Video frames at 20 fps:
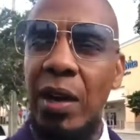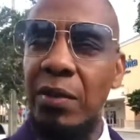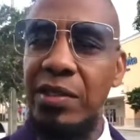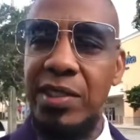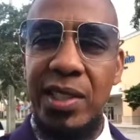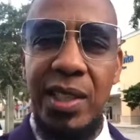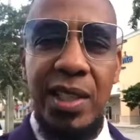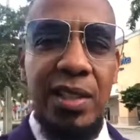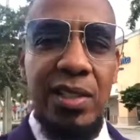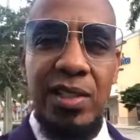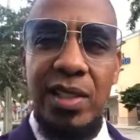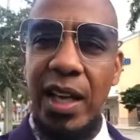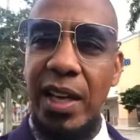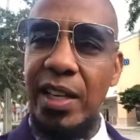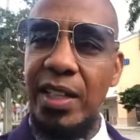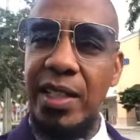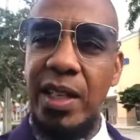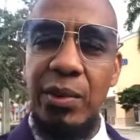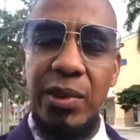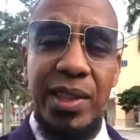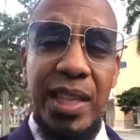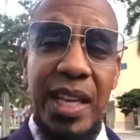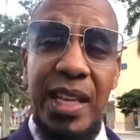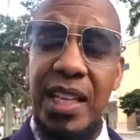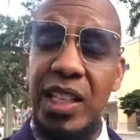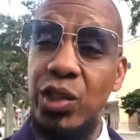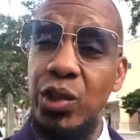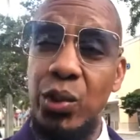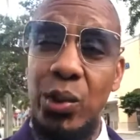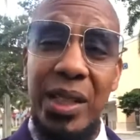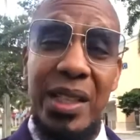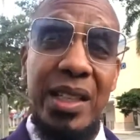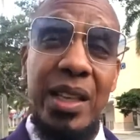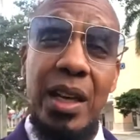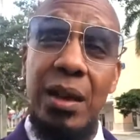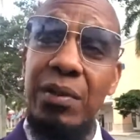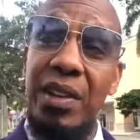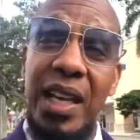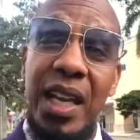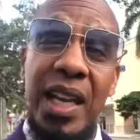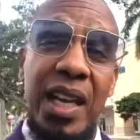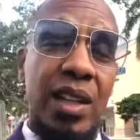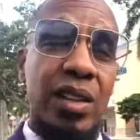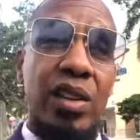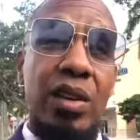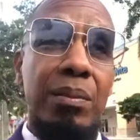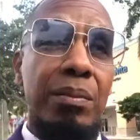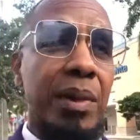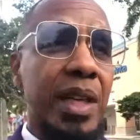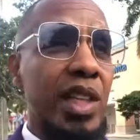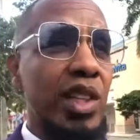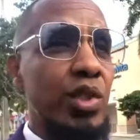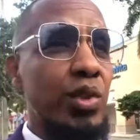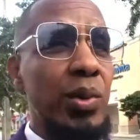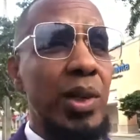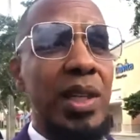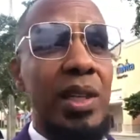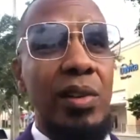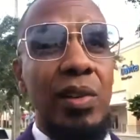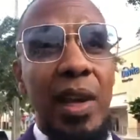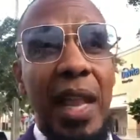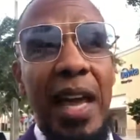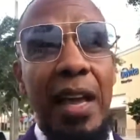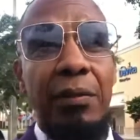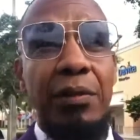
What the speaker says: every single solitary thing that you endeavor in, your ministry, your life,